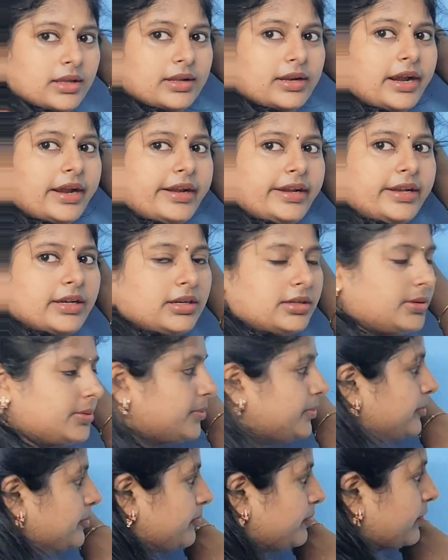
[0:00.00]
Right.
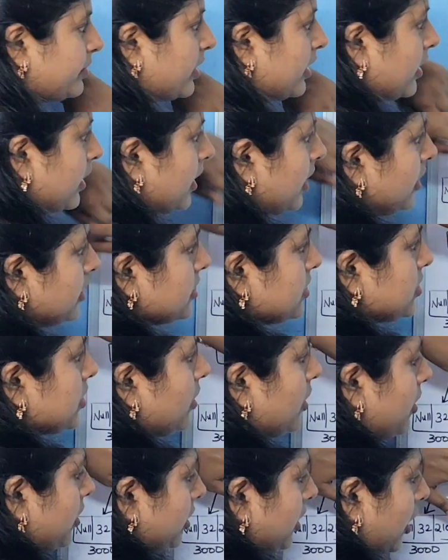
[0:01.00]

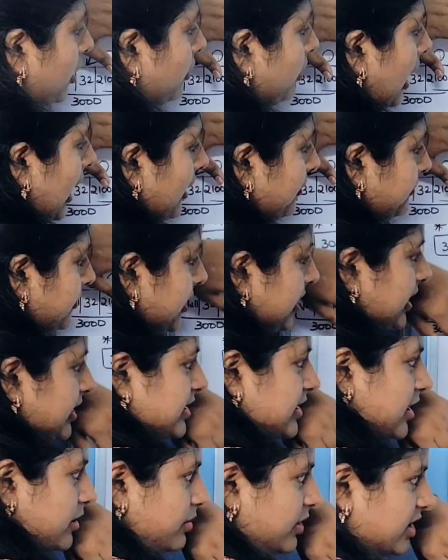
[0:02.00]
So now after
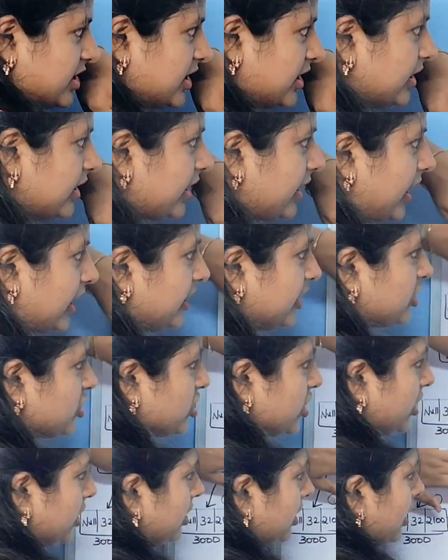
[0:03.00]
establishing the
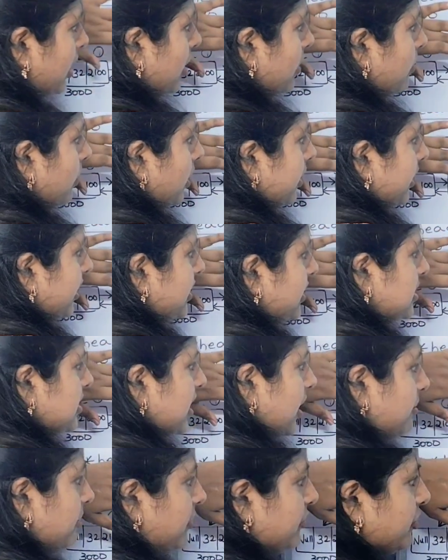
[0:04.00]
connection, what is
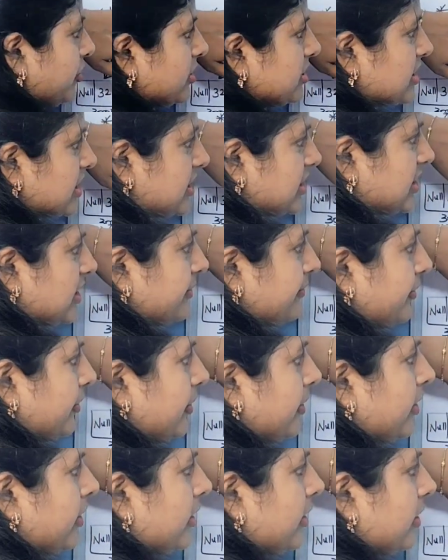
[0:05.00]
before
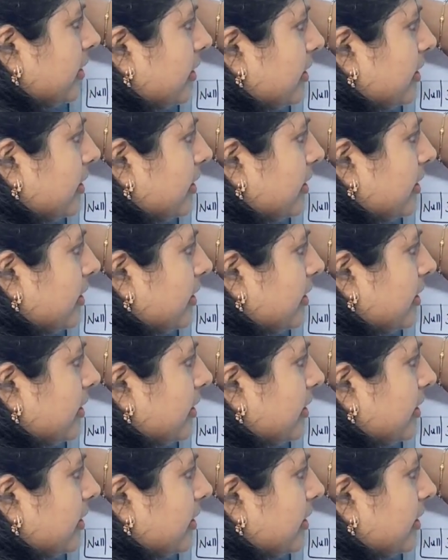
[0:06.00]
64?